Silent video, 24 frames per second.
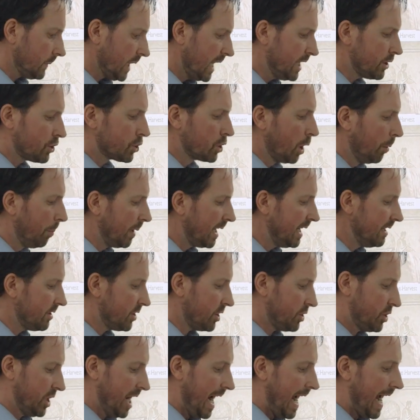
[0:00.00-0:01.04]
And so begins
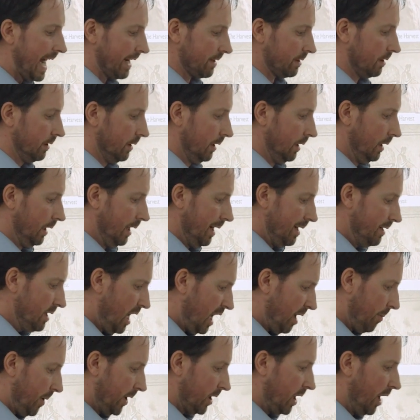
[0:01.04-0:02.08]
a chat,
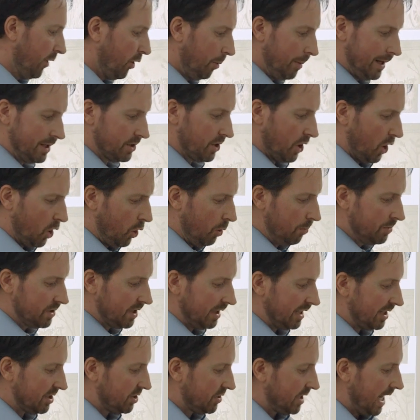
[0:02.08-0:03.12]
not about other men's homes
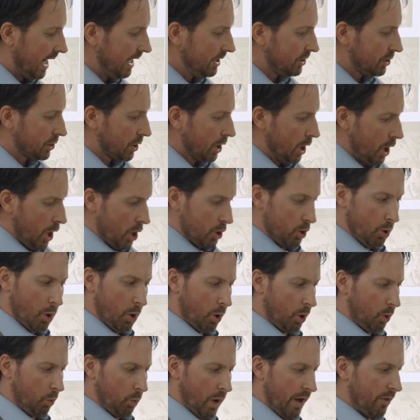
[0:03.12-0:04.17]
and estates,
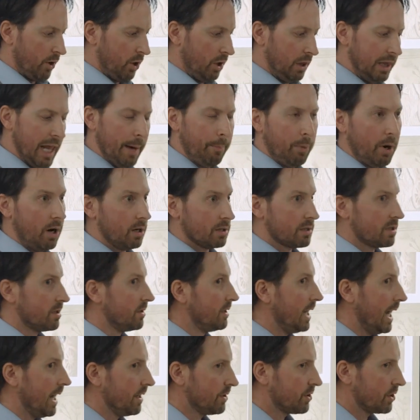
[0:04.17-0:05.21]
nor whether
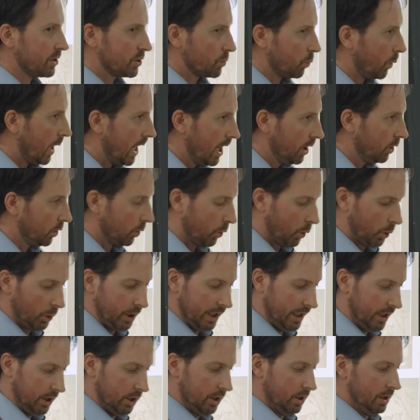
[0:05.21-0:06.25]
Lepos dances well
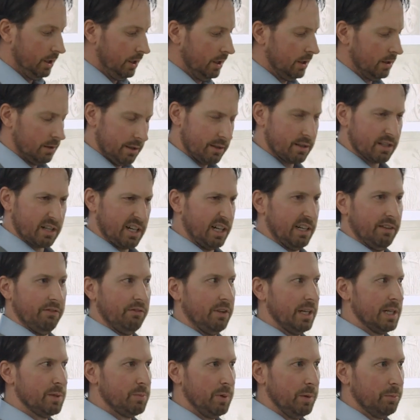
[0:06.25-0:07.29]
or ill. It's the kind of
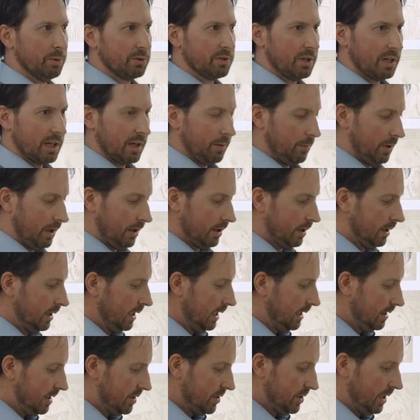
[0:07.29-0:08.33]
things people talk about
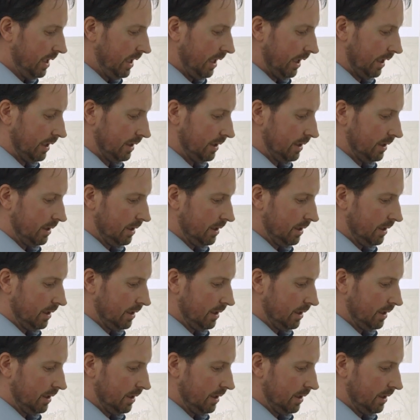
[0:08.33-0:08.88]
in the city.